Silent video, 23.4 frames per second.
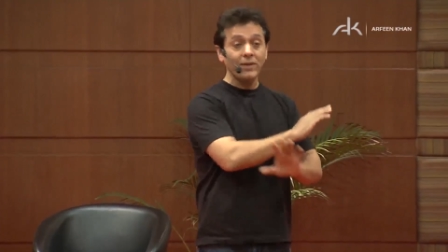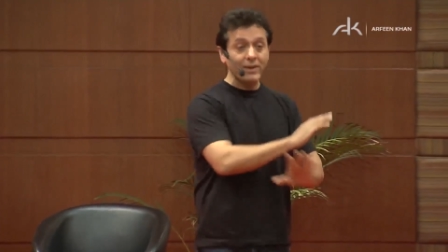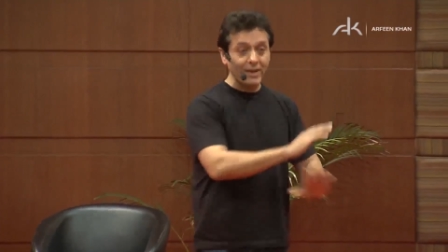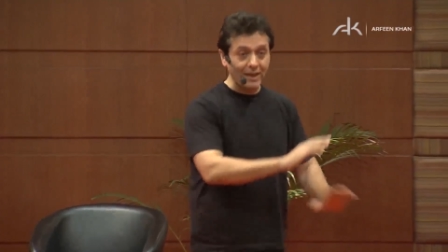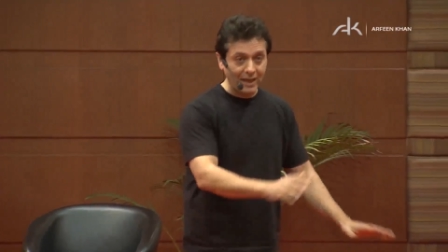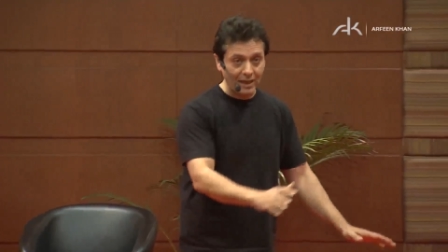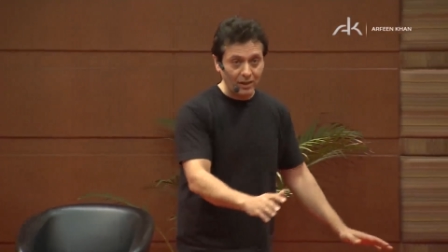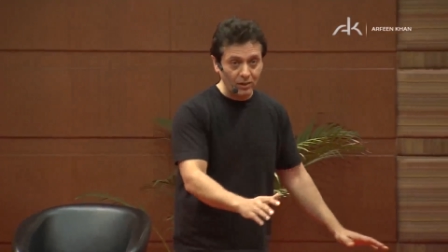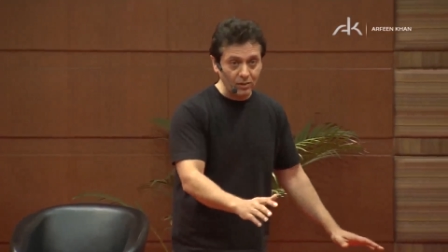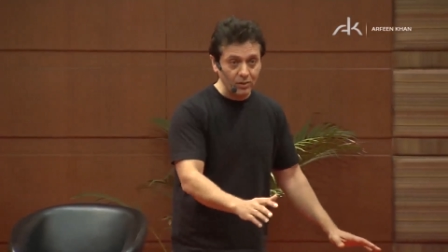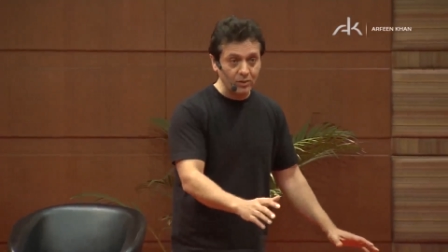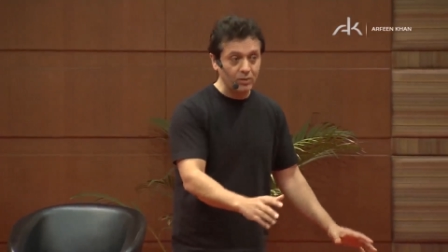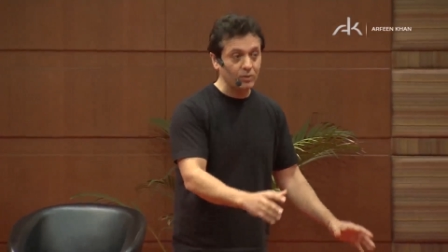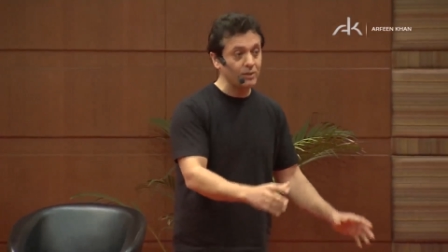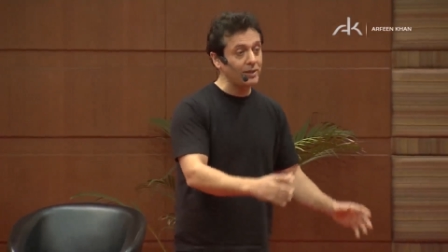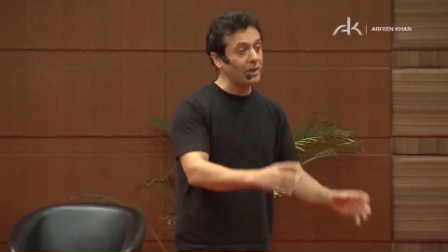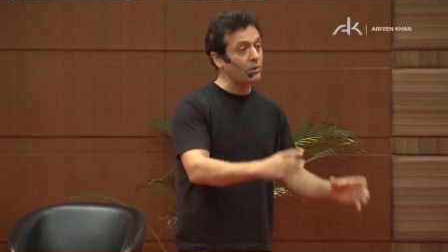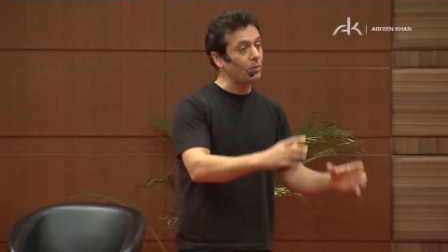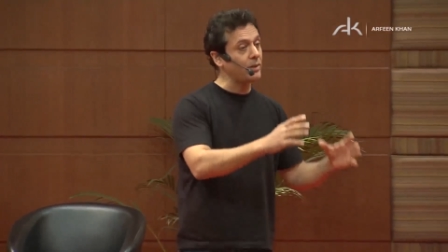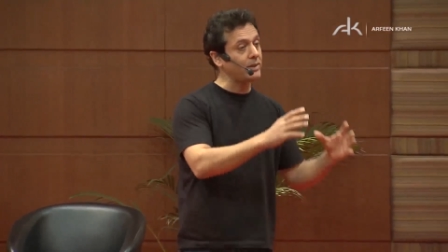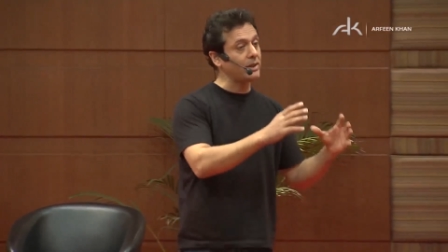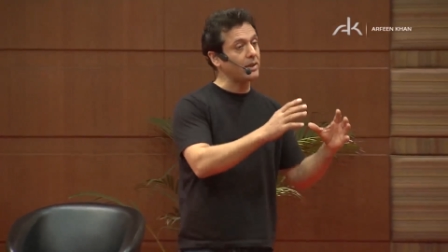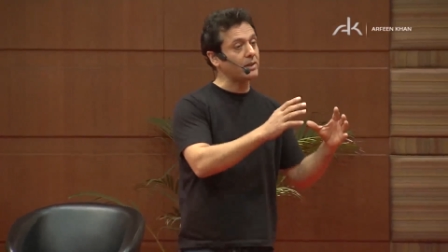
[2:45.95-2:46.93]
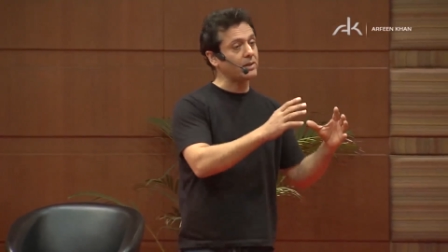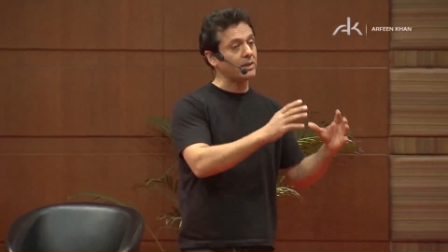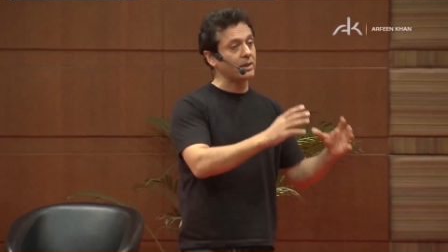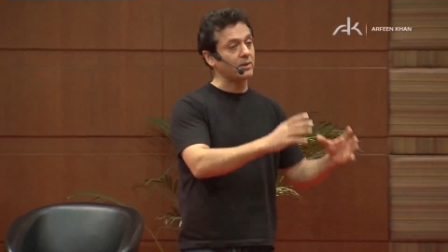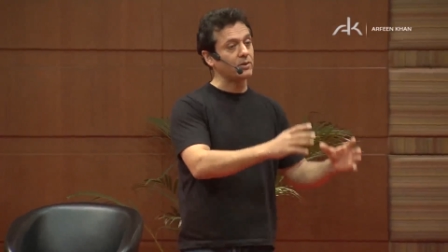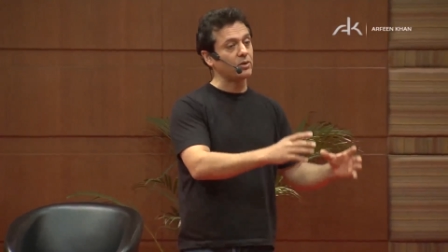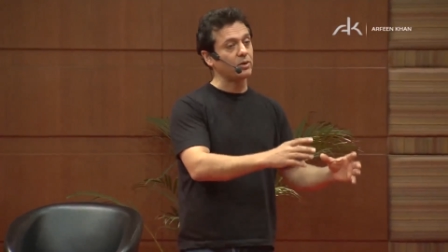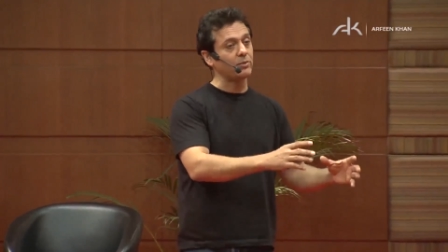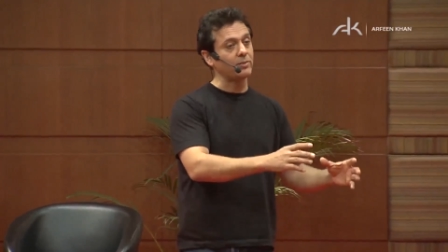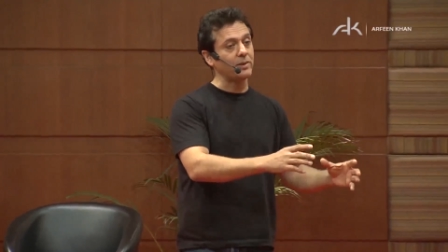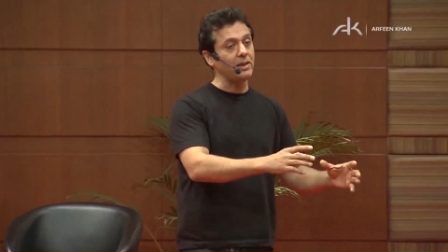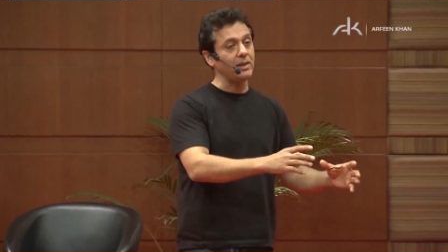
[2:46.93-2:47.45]
the house because they want their son
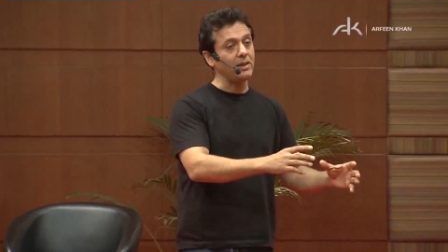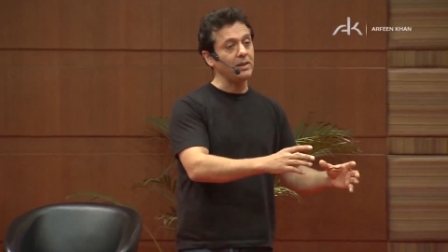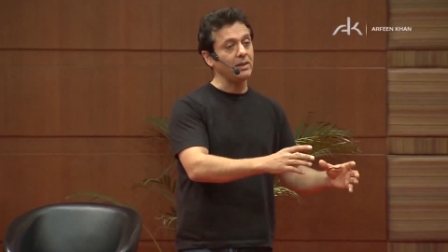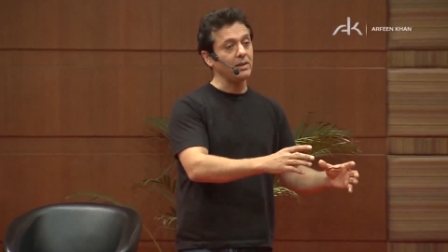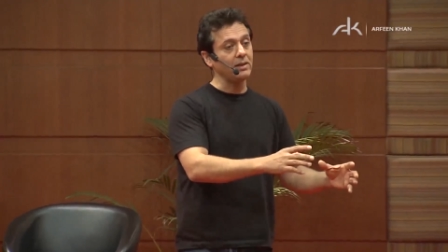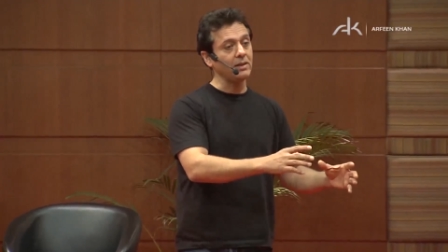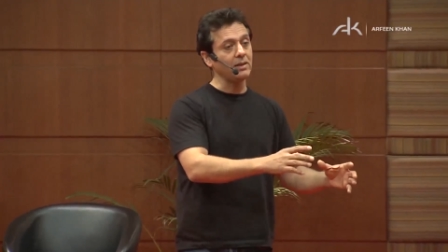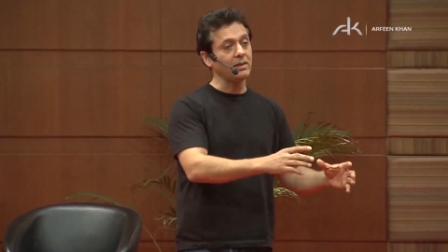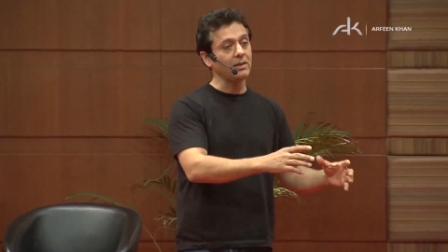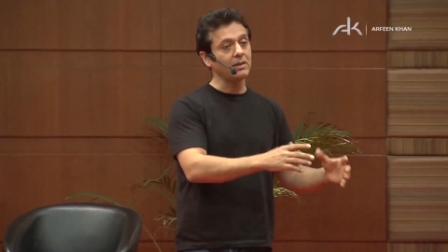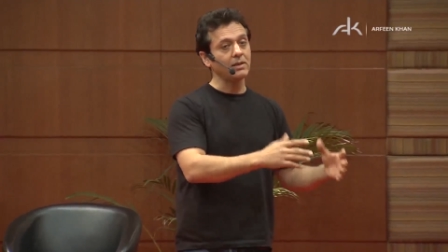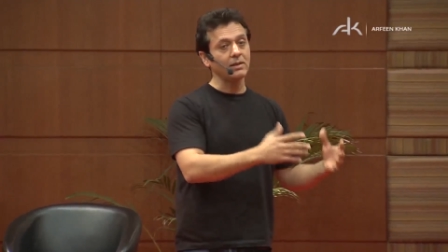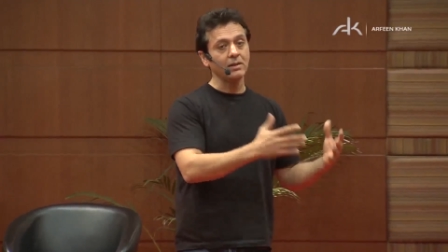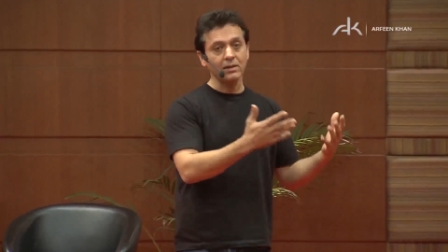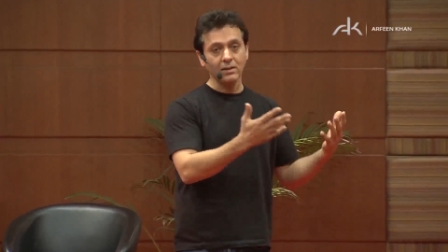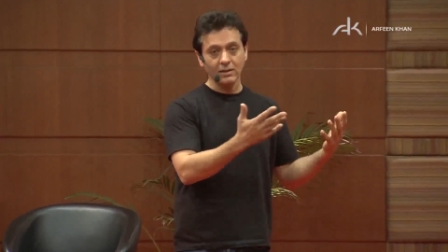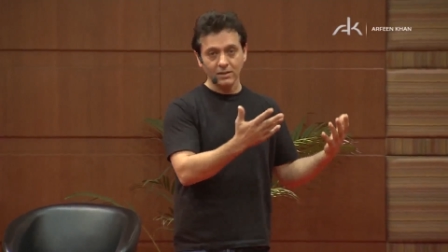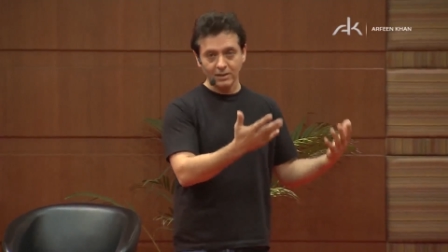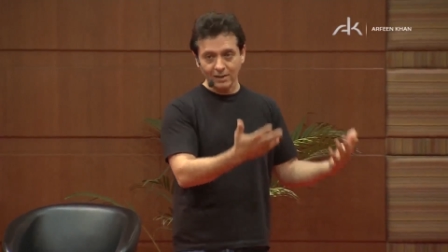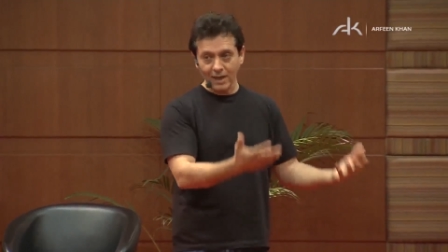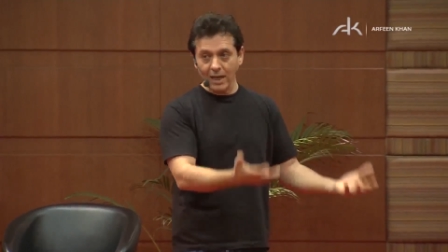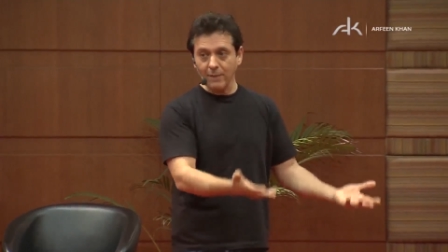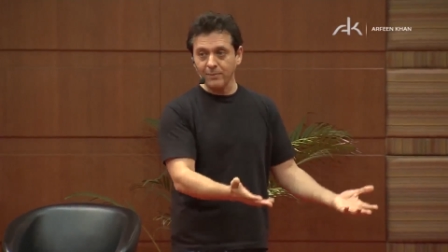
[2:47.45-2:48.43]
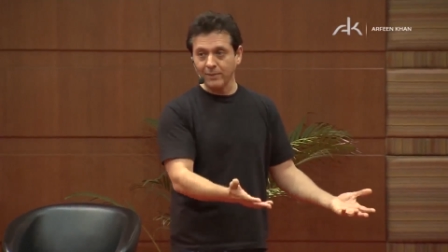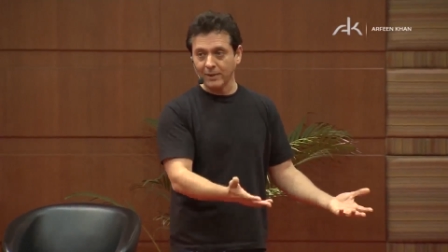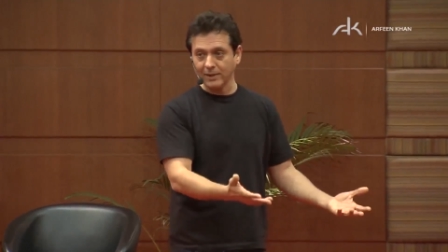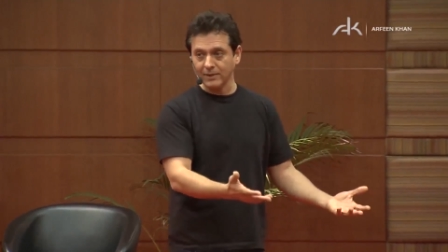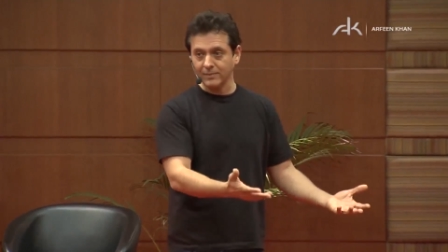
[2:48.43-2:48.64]
to be happy.